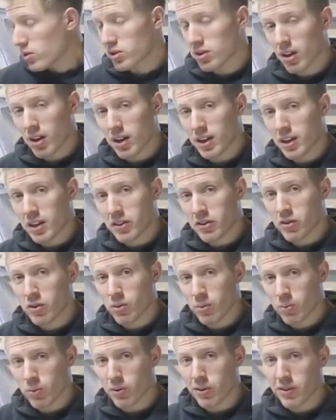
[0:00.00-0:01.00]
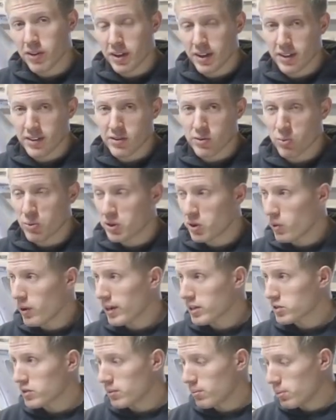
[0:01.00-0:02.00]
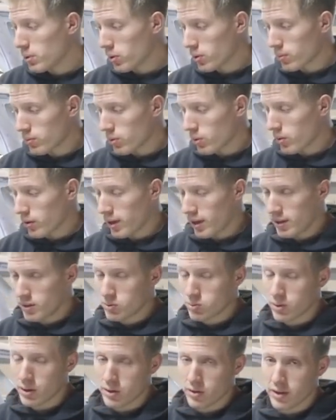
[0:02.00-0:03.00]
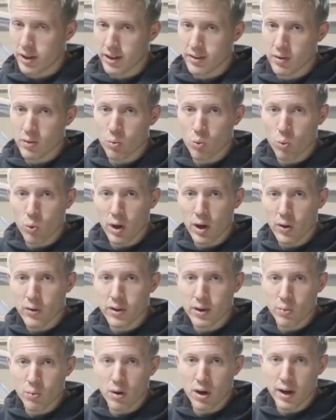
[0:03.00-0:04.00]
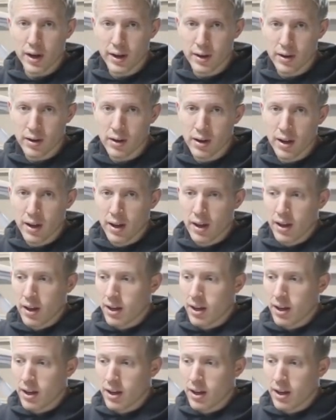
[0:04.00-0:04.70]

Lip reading: there's a lot of consumable things when you actually build a roll cage, whether that's welding wire,